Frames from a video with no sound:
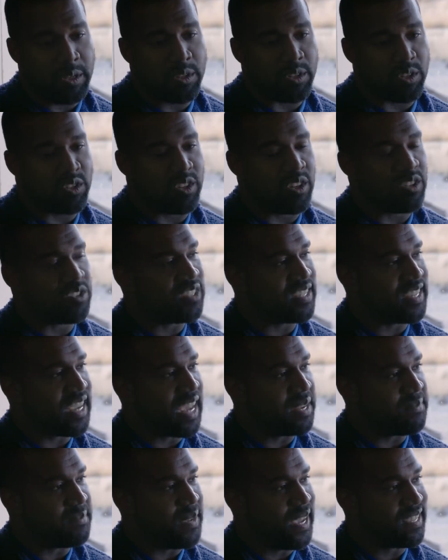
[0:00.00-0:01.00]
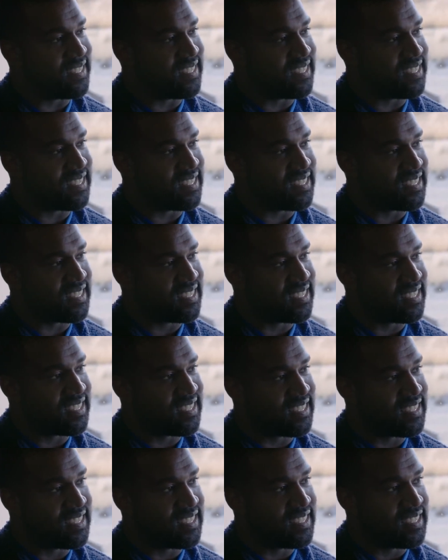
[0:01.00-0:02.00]
build a church in Calabasas.
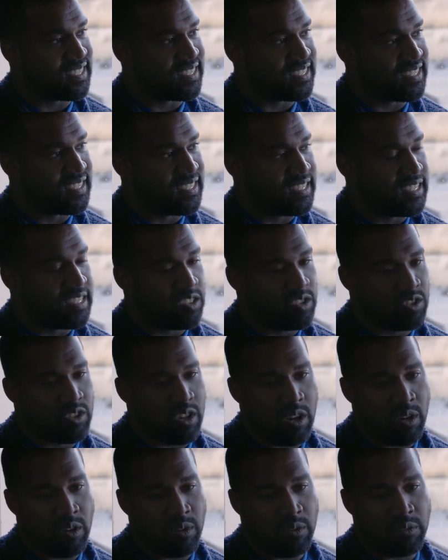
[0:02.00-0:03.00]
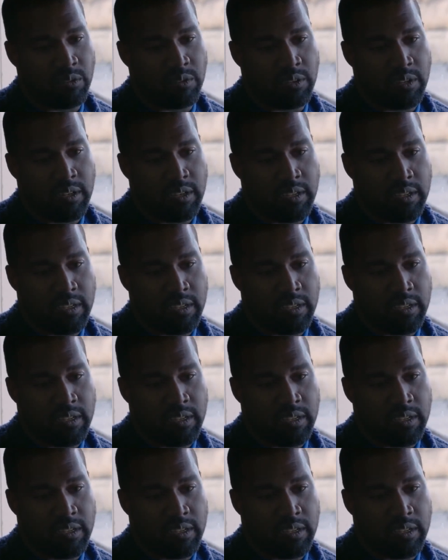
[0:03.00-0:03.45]
So